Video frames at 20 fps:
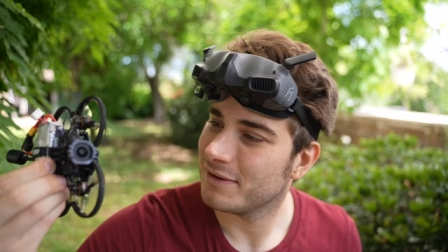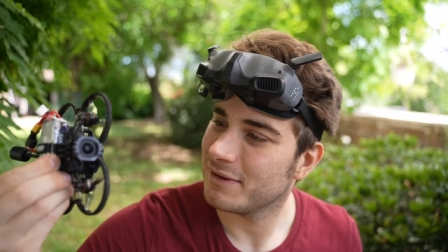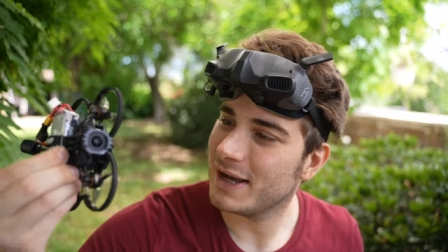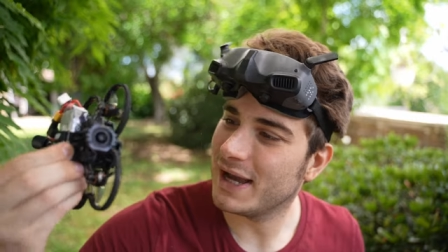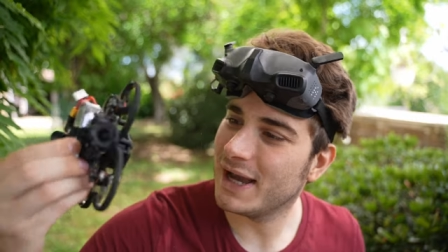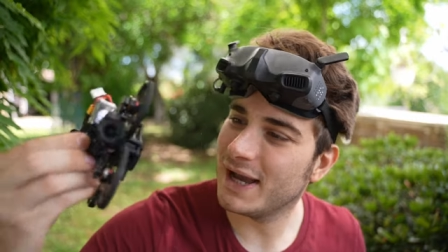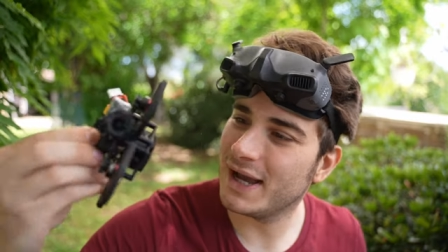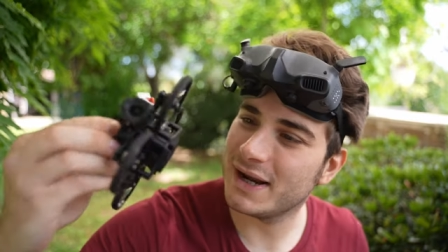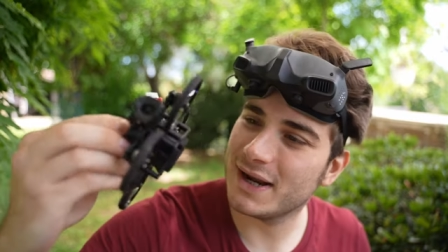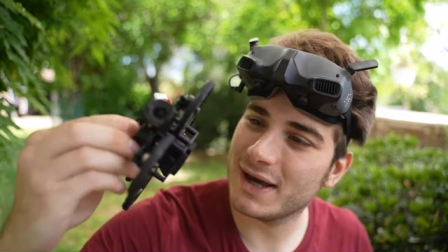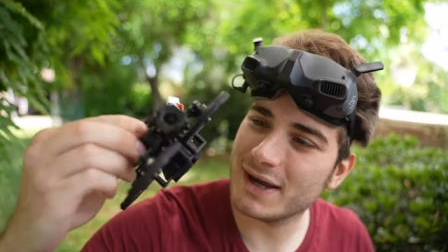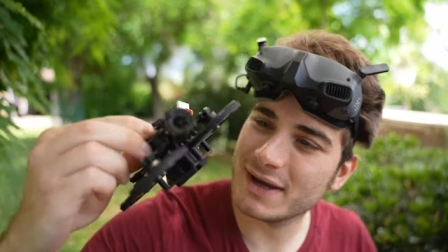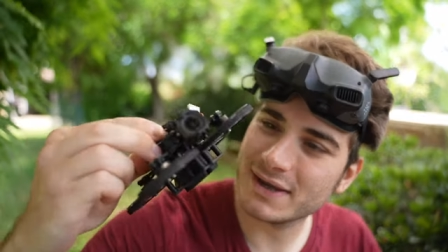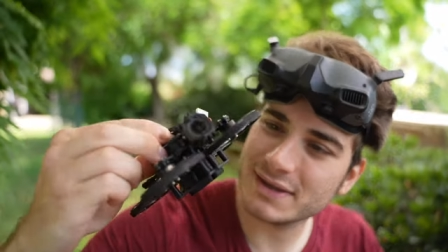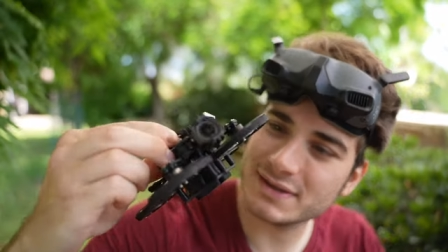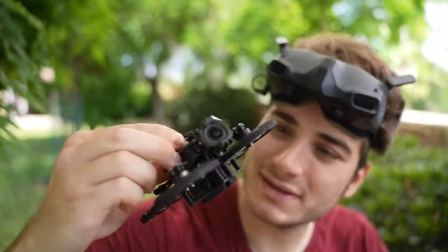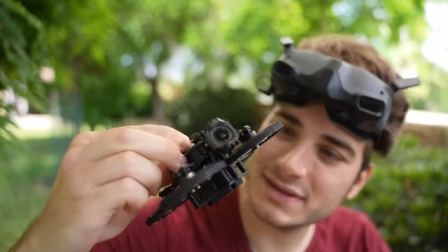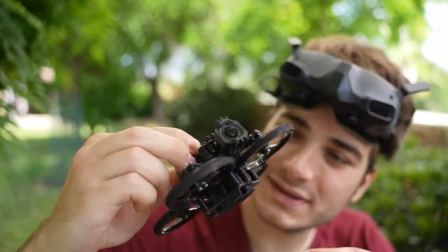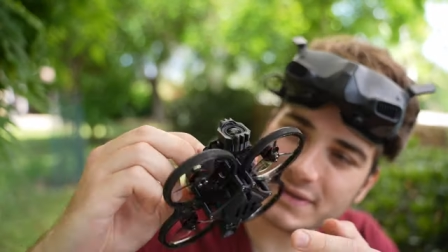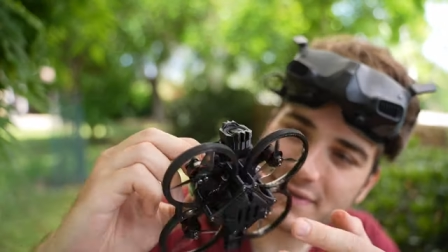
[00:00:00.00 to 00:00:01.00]
And I
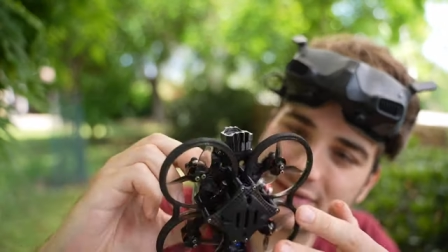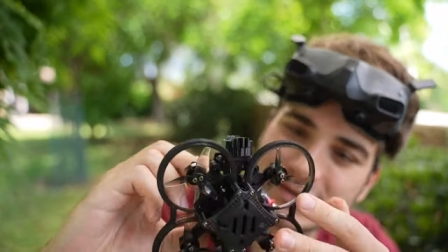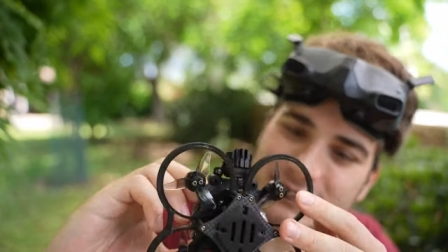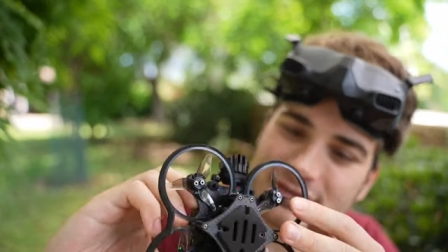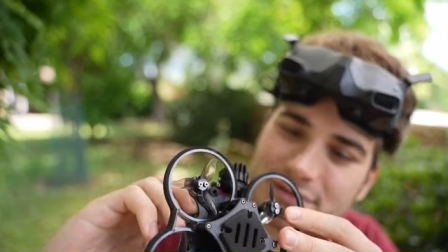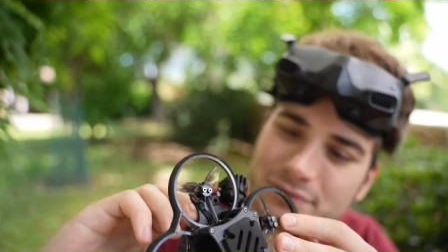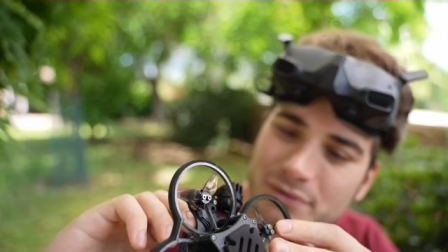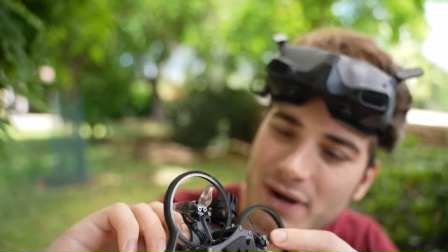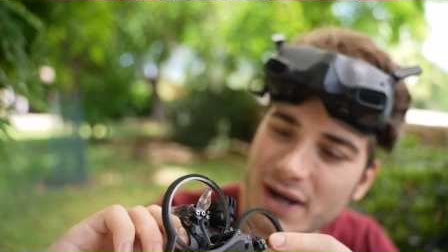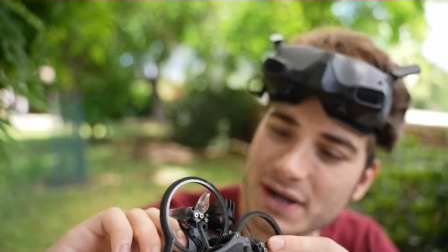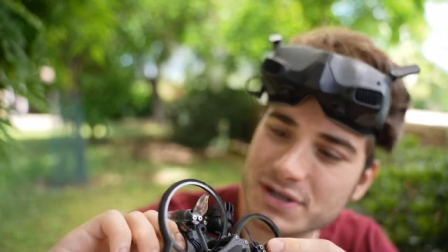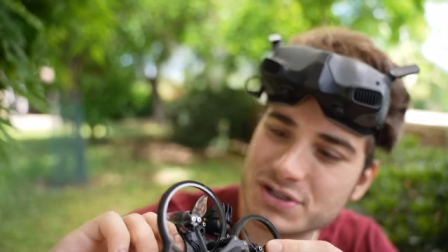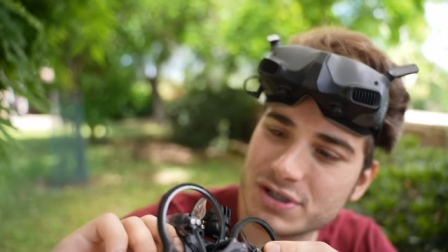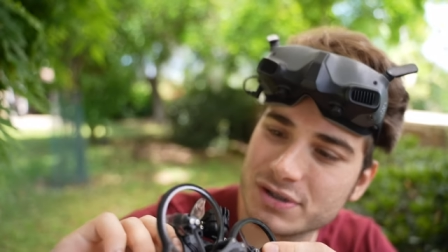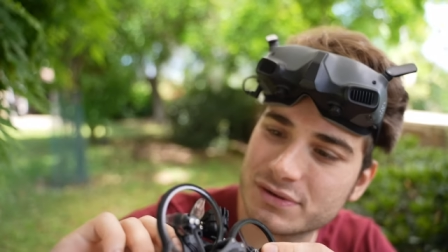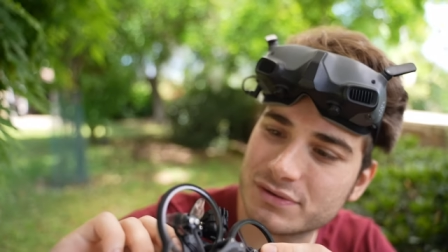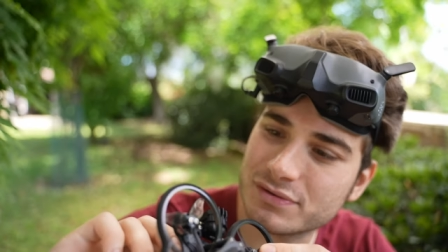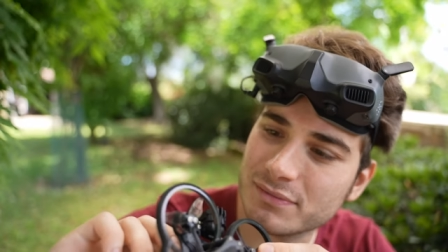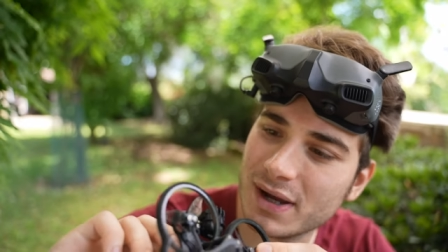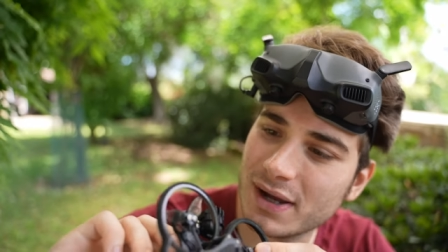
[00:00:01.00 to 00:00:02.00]
didn't scratch
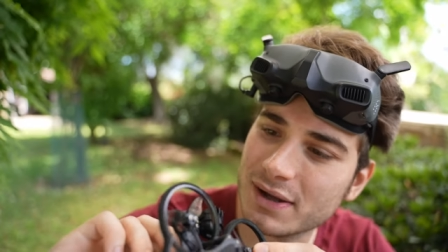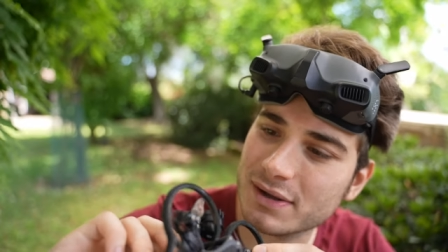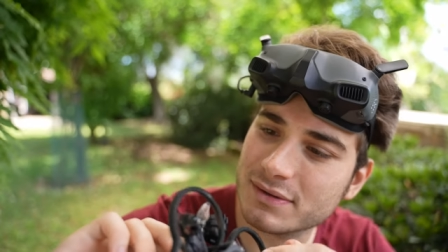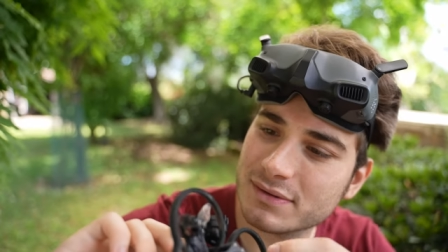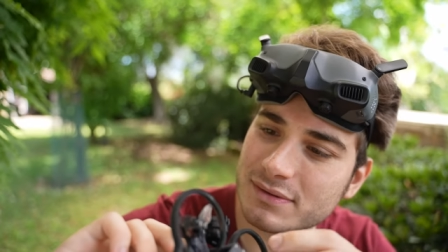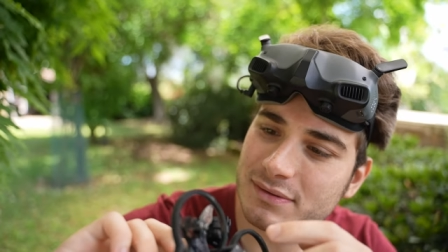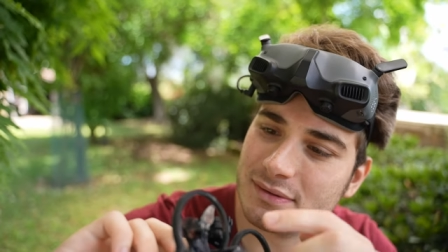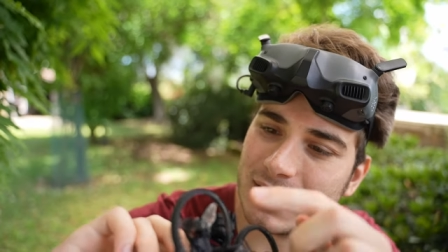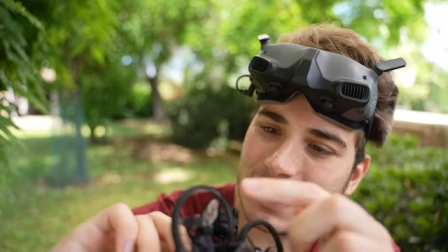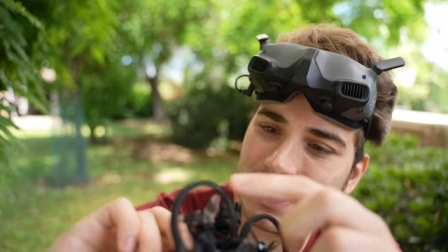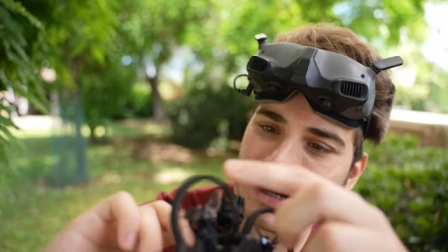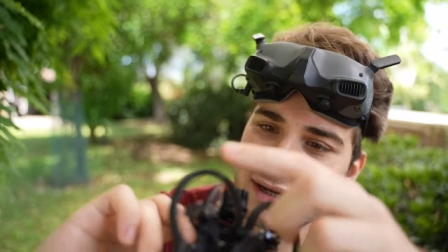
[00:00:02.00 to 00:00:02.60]
it too much, a